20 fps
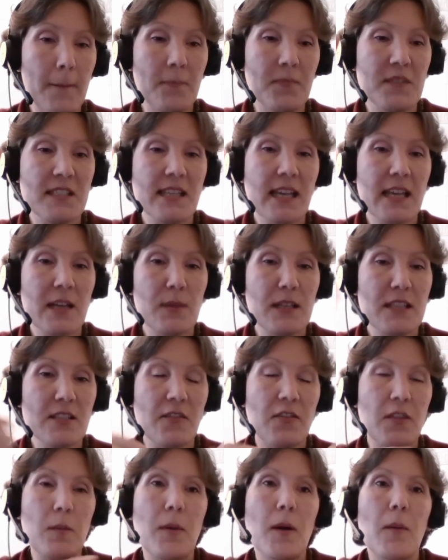segments
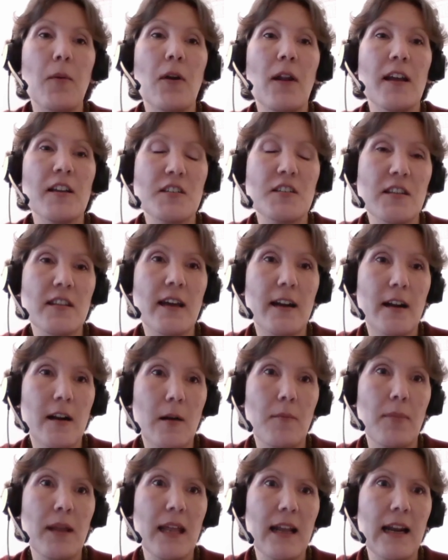of the population that
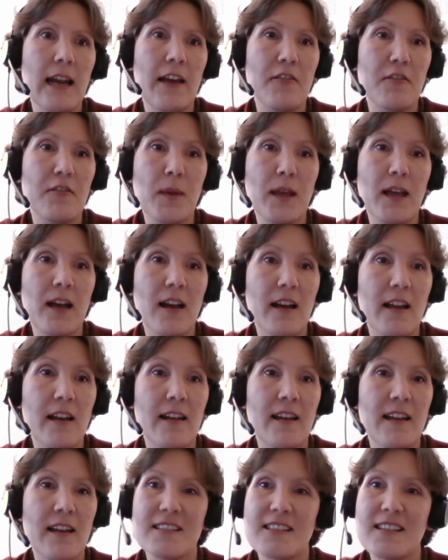are being left behind.
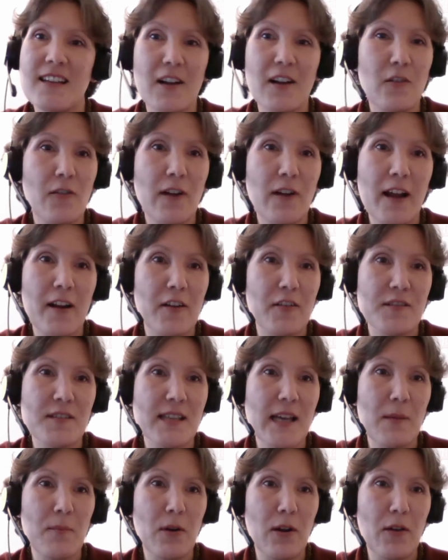It's not a random
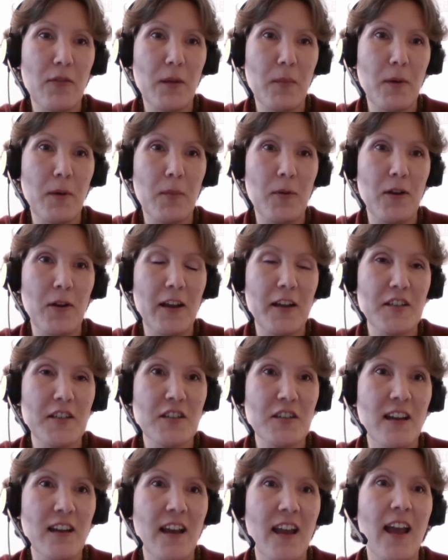sample of the
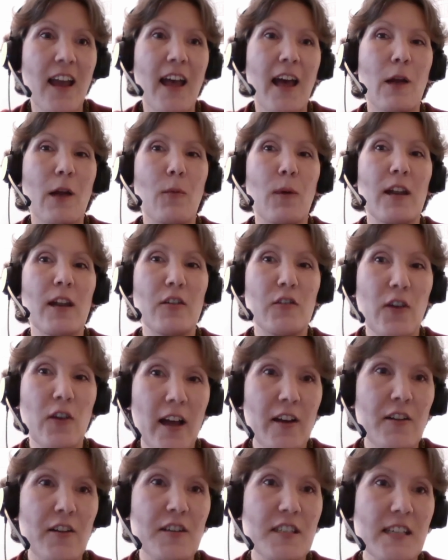population, and we need to
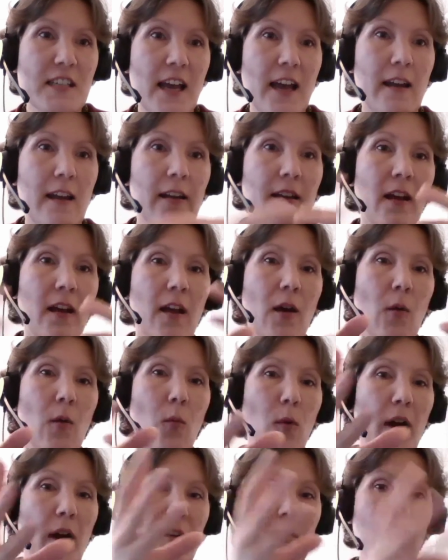understand
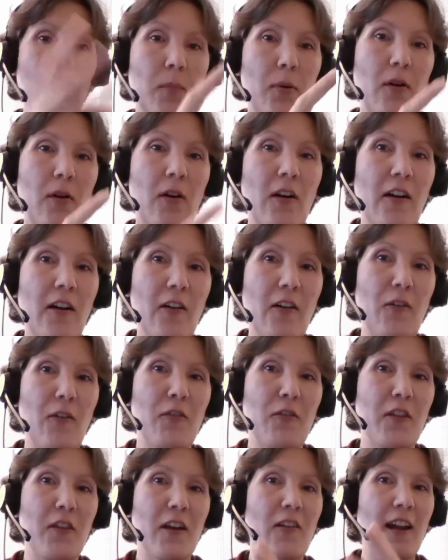what part of
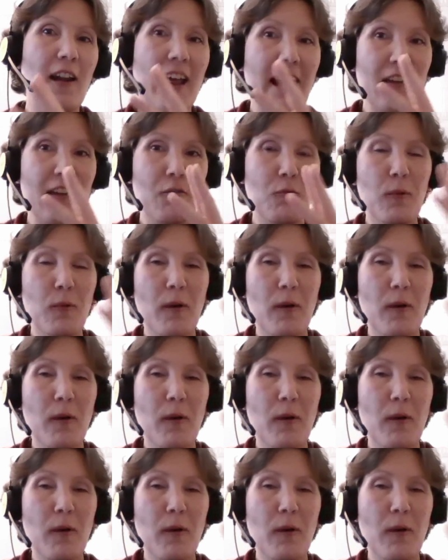their life,